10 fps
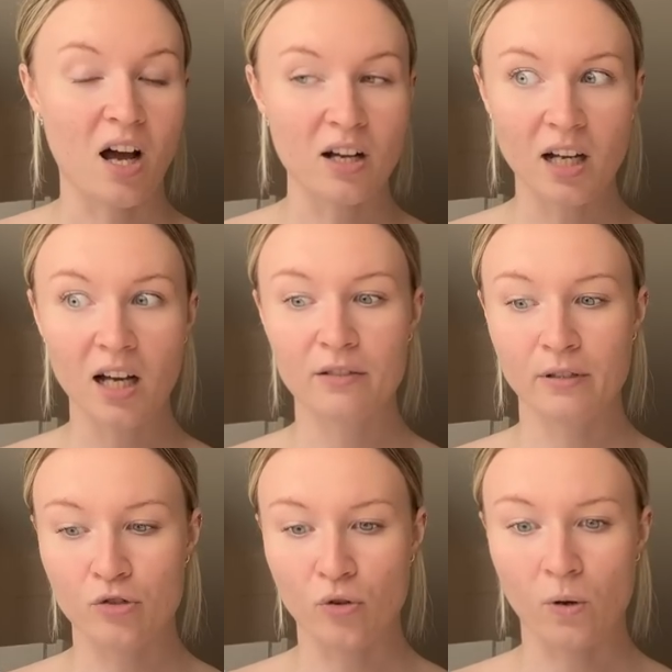Our cutlery
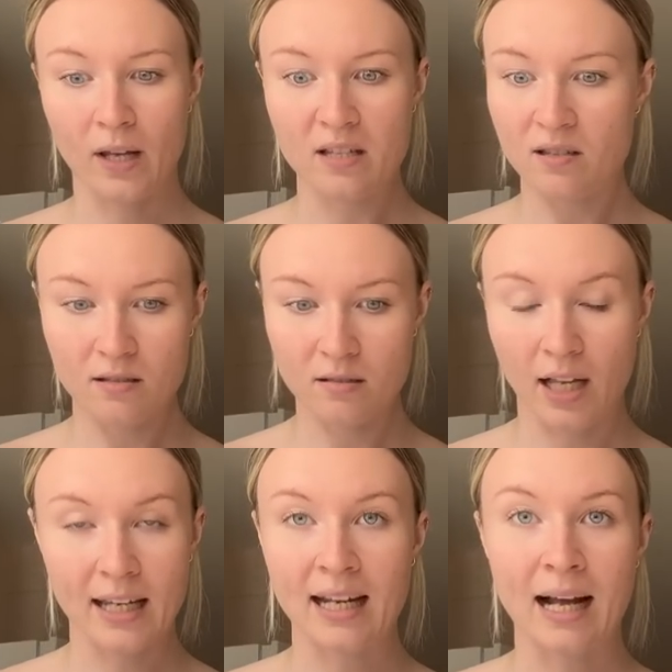drawer is
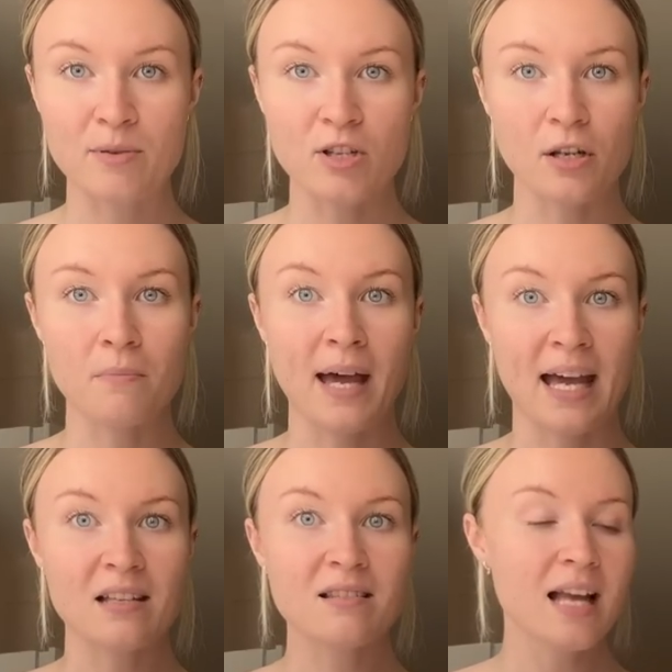like an absolute
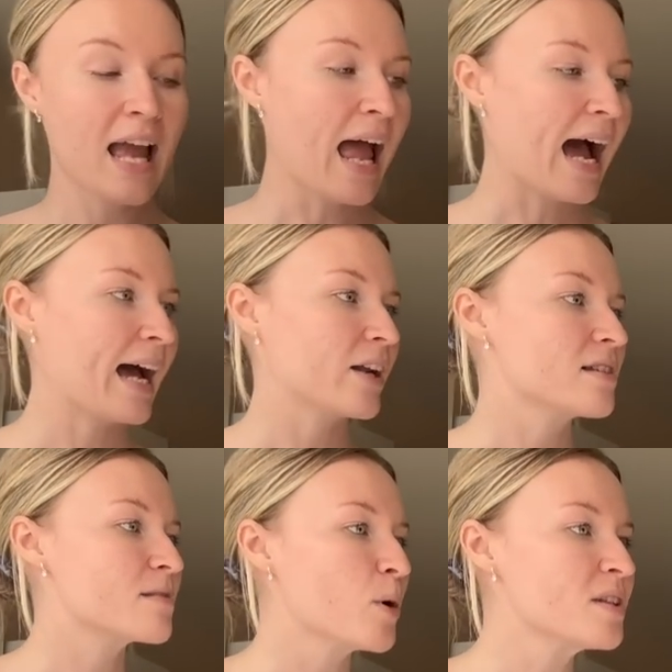mess. And I
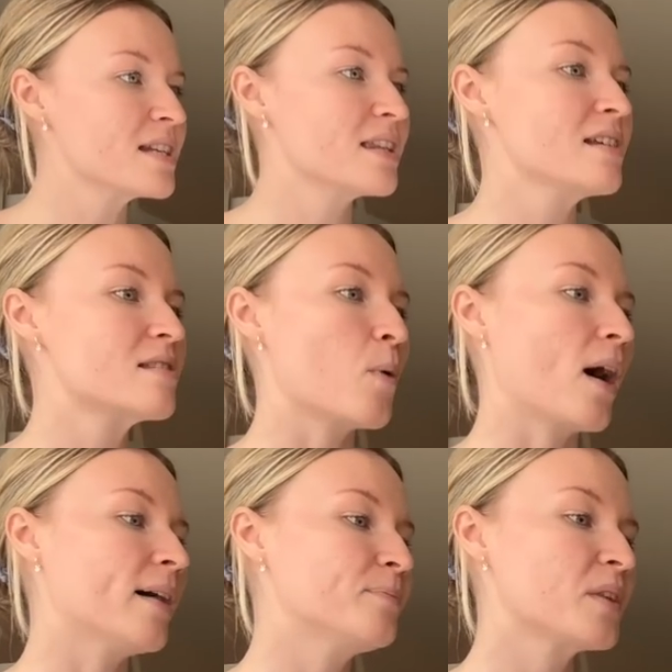spotted this
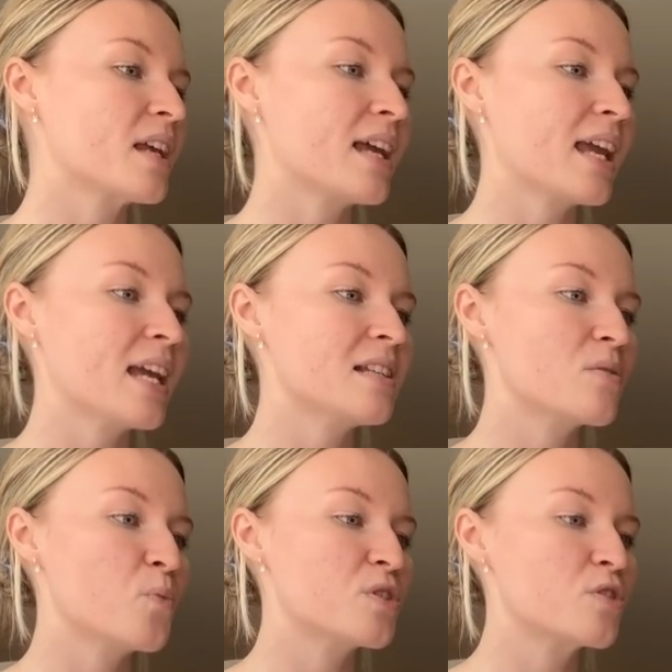one. It
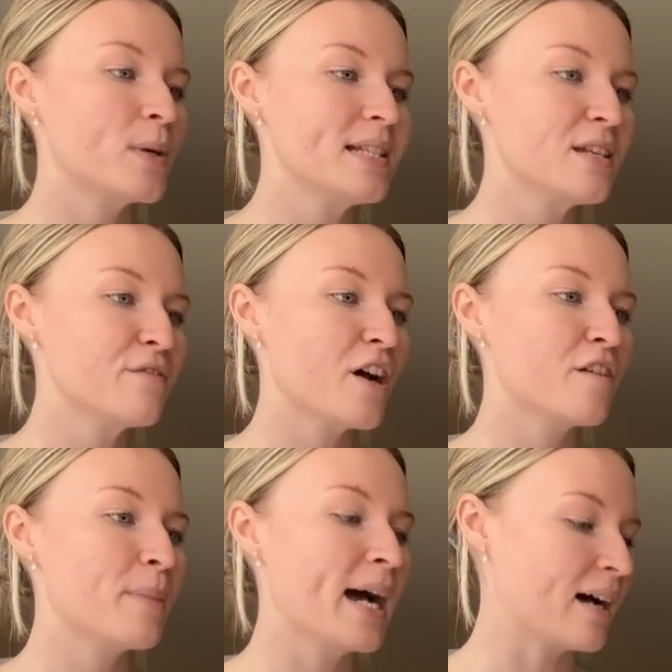was
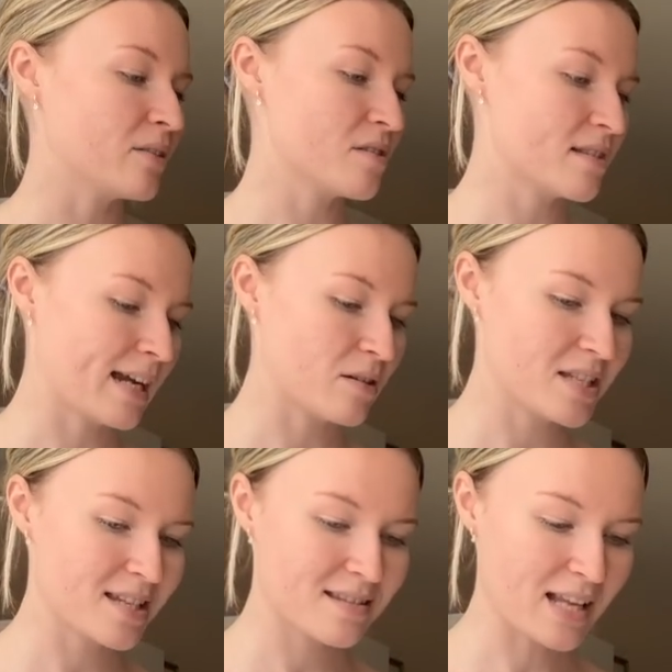£25 down
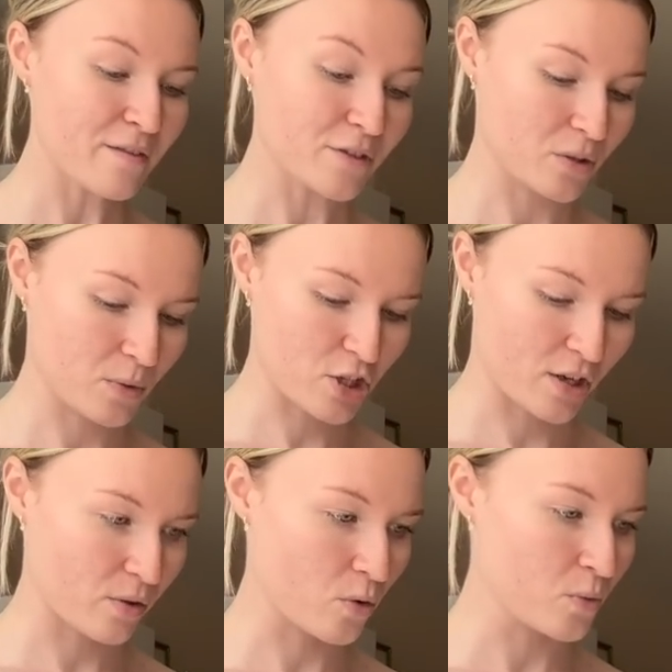to £7, which I
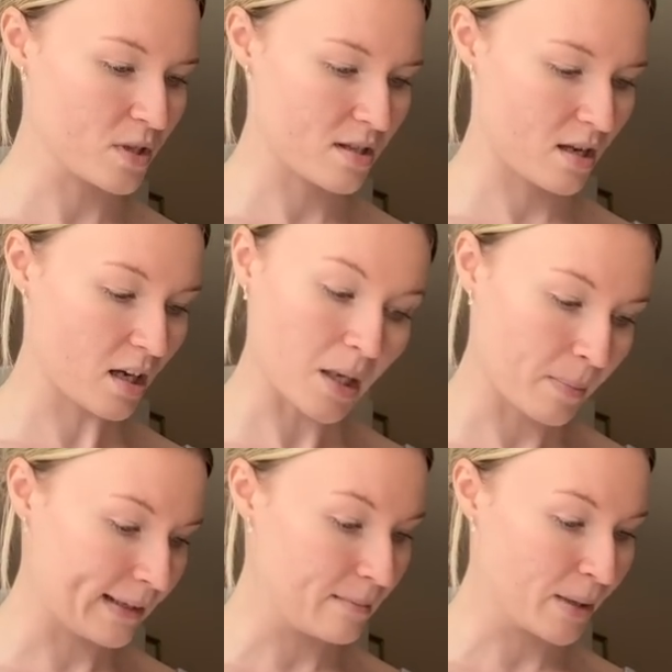thought was a
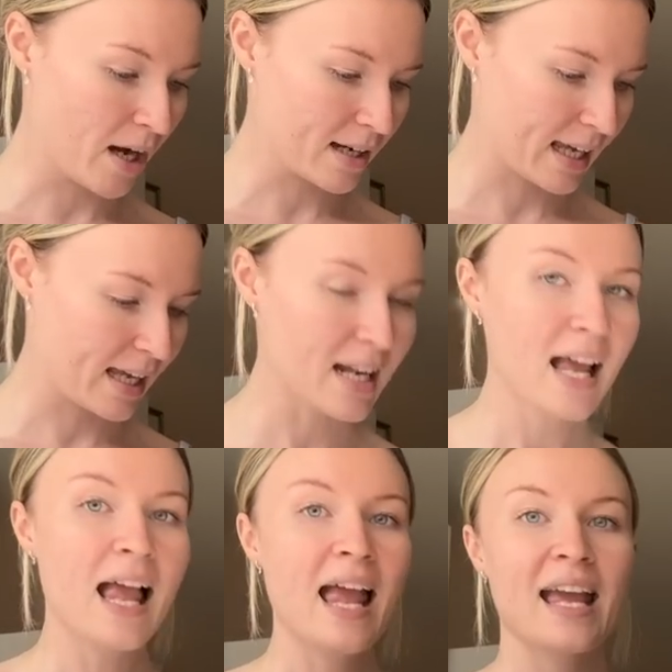complete bargain.
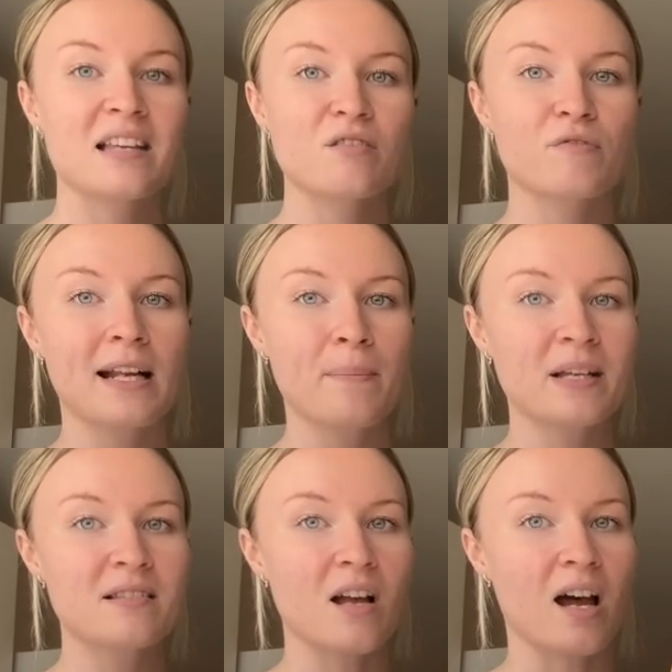It's a really big
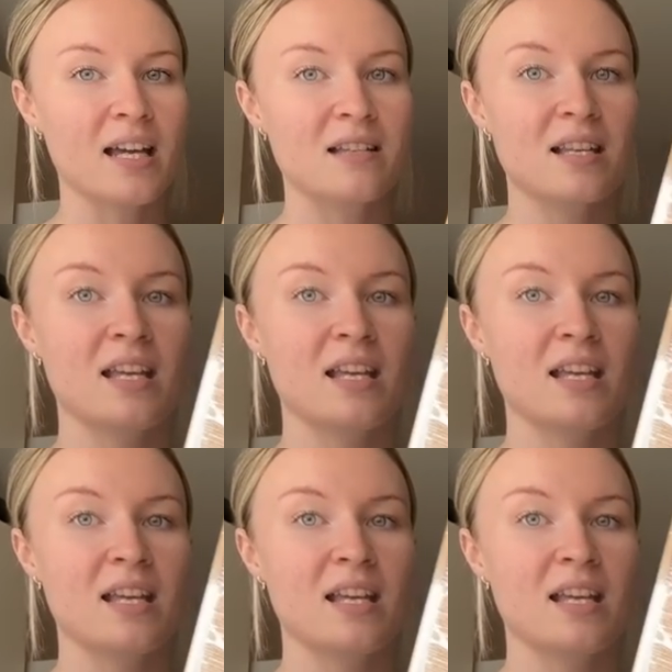size.